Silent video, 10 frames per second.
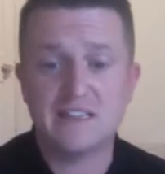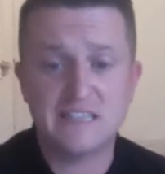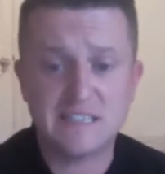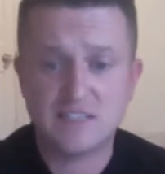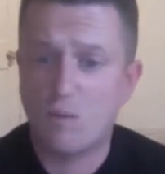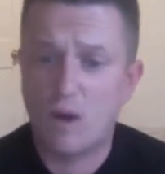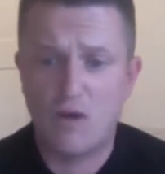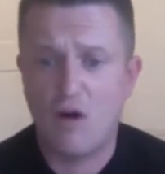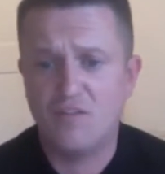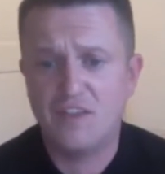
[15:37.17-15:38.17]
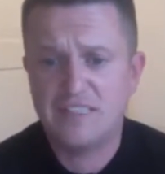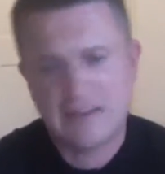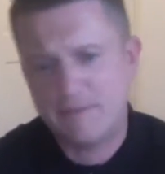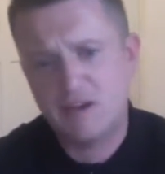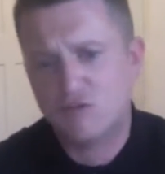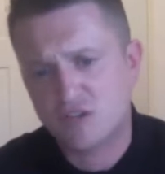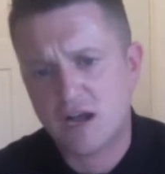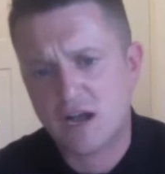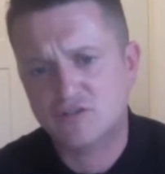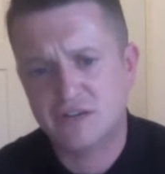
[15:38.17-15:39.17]
because this isn't a one-off. This is happening across
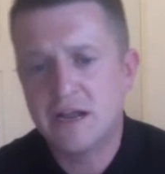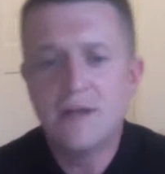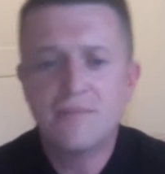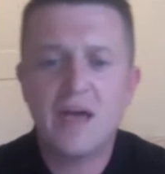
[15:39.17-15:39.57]
our country.